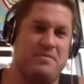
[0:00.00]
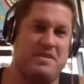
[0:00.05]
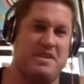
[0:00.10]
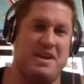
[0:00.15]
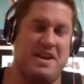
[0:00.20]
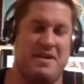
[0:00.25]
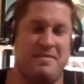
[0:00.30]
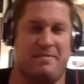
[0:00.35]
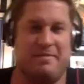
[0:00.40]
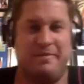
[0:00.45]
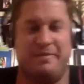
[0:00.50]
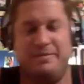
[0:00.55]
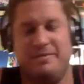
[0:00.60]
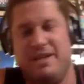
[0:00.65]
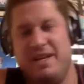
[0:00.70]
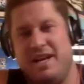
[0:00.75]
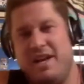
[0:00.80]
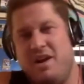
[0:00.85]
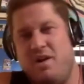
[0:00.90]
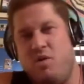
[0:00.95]
yep.
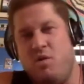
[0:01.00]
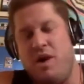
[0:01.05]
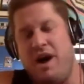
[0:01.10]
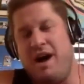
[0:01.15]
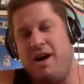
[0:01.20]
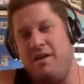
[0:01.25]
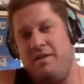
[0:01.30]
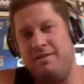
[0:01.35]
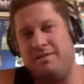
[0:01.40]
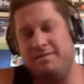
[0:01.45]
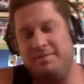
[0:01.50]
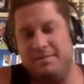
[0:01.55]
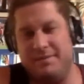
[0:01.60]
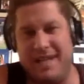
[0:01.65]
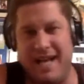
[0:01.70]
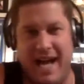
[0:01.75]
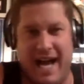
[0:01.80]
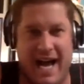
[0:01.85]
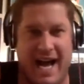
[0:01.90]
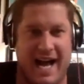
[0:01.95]
Well,
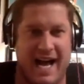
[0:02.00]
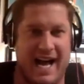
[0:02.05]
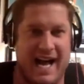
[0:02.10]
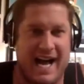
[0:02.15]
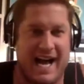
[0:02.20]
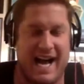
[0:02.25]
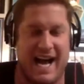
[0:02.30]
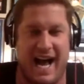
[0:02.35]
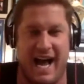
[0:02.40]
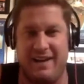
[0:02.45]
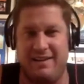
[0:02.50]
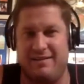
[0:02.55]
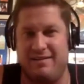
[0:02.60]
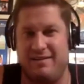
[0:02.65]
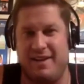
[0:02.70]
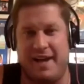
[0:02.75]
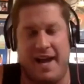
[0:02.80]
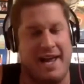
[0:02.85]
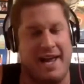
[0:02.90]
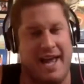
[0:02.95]
uh, I,
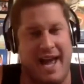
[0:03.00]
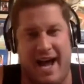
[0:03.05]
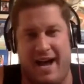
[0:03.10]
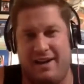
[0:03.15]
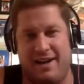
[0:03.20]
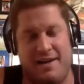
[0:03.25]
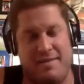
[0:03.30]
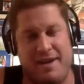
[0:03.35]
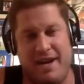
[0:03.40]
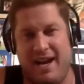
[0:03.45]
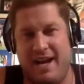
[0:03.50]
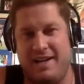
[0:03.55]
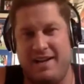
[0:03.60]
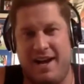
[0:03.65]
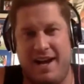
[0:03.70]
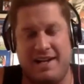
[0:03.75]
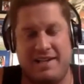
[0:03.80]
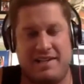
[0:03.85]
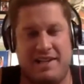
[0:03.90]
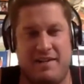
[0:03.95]
I uh, yeah, I mean, I,
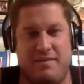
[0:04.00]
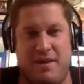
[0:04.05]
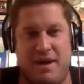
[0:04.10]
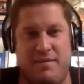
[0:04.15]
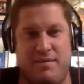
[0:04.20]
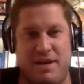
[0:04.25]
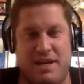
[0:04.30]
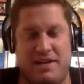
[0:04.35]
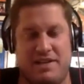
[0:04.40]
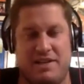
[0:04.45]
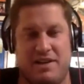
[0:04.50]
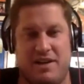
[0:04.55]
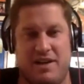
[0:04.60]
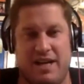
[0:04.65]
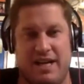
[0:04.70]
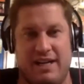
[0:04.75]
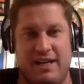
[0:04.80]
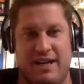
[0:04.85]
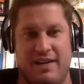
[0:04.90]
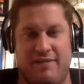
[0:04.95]
I said my piece on
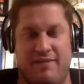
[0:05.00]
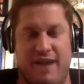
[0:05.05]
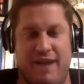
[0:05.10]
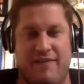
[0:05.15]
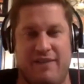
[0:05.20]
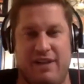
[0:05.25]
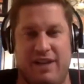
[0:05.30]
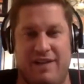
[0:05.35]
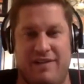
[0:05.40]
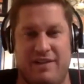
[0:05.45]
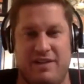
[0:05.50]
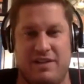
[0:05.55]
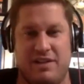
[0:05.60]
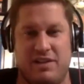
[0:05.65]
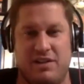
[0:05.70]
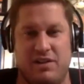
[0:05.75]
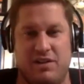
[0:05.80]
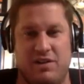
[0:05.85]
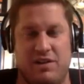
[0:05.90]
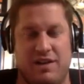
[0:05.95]
it. Uh, five and eleven's a
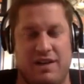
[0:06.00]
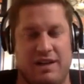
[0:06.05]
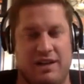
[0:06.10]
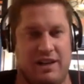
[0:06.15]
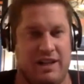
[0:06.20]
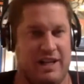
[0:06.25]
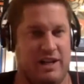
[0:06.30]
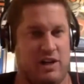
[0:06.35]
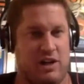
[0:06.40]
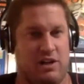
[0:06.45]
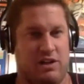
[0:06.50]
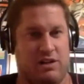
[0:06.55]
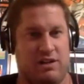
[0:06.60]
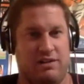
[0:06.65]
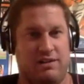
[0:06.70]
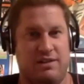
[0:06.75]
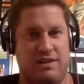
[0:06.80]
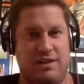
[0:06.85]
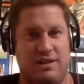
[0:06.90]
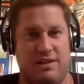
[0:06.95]
little a
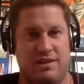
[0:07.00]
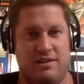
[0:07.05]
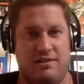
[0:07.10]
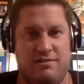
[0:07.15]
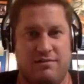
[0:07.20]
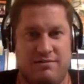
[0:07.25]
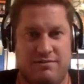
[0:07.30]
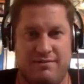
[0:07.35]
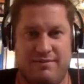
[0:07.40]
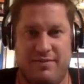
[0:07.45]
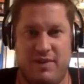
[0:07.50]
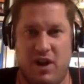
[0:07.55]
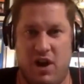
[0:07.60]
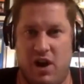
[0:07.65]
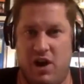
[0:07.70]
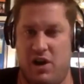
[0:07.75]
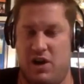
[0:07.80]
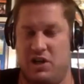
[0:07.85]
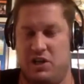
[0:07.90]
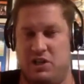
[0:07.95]
little
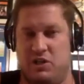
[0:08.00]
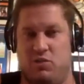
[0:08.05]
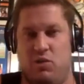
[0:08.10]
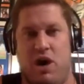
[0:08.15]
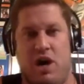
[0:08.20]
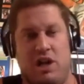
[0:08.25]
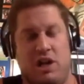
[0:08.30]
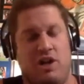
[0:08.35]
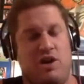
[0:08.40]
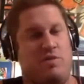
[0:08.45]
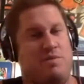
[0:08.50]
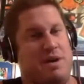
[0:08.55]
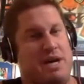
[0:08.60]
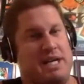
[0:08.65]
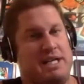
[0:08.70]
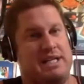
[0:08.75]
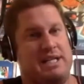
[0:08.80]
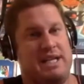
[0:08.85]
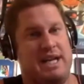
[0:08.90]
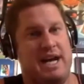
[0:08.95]
hard to swallow,
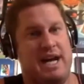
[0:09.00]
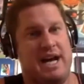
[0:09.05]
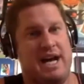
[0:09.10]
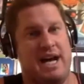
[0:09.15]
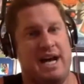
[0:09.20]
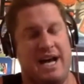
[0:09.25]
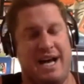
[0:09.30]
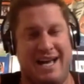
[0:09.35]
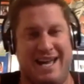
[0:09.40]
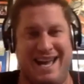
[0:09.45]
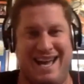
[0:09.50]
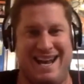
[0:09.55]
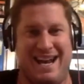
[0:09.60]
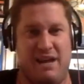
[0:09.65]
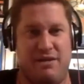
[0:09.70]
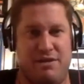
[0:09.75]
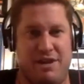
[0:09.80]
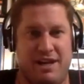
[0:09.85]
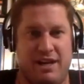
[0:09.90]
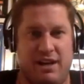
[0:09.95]
but uh, again, I
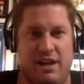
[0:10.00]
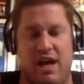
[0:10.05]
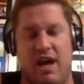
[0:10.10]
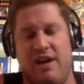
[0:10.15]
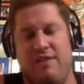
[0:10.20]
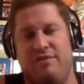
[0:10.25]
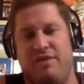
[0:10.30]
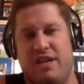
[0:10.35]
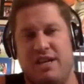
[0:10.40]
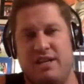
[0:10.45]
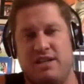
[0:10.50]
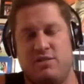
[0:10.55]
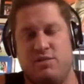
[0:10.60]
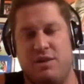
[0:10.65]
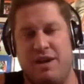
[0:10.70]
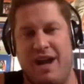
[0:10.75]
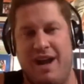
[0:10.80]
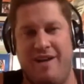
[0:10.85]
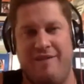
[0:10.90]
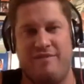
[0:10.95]
think a lot of things
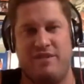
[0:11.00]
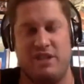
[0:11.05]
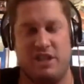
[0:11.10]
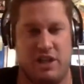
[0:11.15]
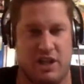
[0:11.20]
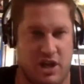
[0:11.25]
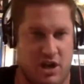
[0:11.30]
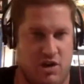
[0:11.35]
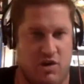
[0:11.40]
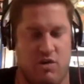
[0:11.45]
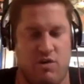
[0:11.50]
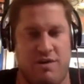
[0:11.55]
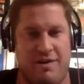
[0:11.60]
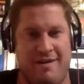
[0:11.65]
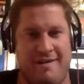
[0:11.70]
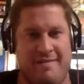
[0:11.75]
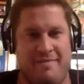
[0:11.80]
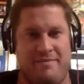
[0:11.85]
would have to go